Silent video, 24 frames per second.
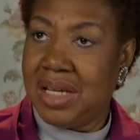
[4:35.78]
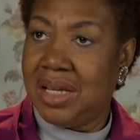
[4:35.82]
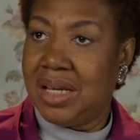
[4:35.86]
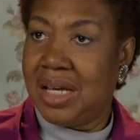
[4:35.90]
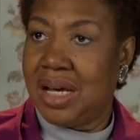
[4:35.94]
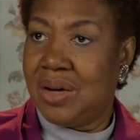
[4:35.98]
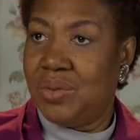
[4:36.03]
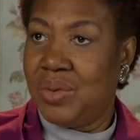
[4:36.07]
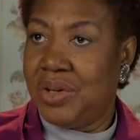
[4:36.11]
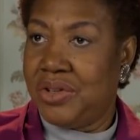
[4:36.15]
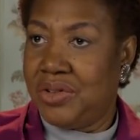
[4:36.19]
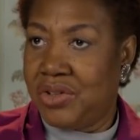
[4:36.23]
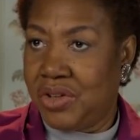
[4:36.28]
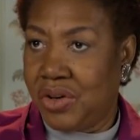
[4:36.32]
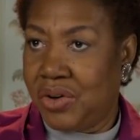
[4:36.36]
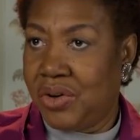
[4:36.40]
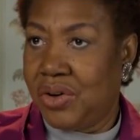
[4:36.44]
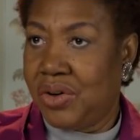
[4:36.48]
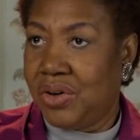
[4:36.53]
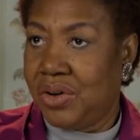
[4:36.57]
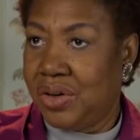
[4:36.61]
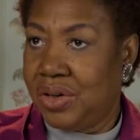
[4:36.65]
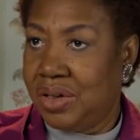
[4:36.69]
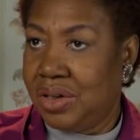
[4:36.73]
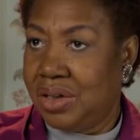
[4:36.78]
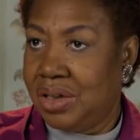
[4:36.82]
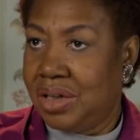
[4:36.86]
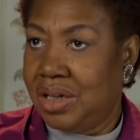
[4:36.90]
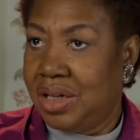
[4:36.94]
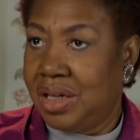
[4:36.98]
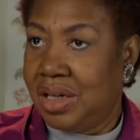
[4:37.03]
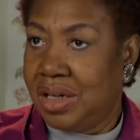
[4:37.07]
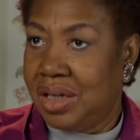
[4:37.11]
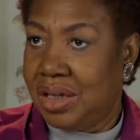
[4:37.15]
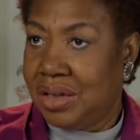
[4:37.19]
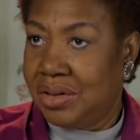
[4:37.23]
Then I returned
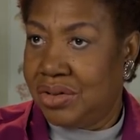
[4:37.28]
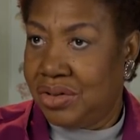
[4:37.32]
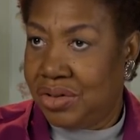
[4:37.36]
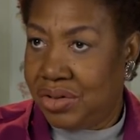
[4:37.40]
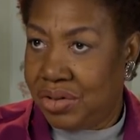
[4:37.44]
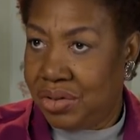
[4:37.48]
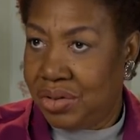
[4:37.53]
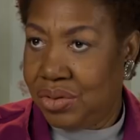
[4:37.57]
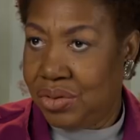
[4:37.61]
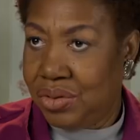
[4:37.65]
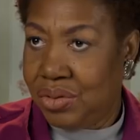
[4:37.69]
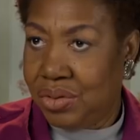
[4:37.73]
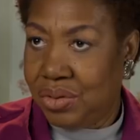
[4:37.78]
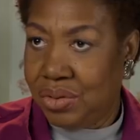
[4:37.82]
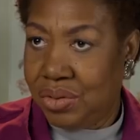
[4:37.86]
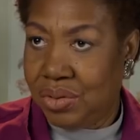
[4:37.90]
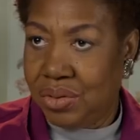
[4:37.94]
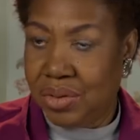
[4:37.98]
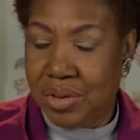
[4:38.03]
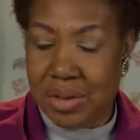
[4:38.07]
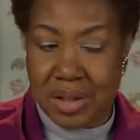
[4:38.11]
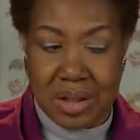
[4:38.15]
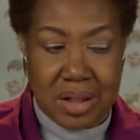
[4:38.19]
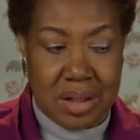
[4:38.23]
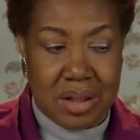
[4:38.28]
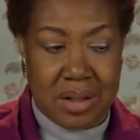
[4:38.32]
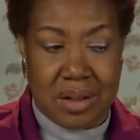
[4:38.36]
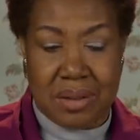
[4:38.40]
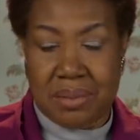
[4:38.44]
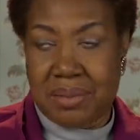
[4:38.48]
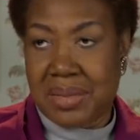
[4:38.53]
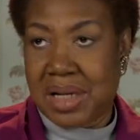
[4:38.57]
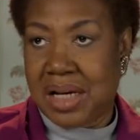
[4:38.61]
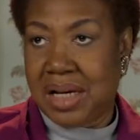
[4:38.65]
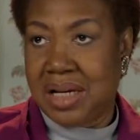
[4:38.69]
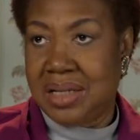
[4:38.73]
to
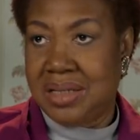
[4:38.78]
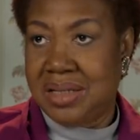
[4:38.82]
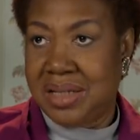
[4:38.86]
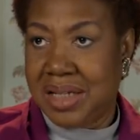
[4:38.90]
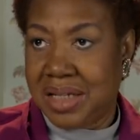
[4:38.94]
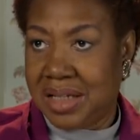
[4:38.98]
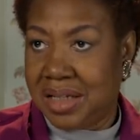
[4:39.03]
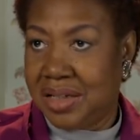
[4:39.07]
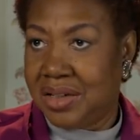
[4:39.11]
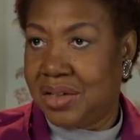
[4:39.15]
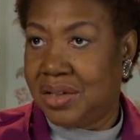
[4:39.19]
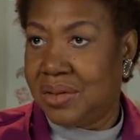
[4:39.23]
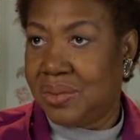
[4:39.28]
my singing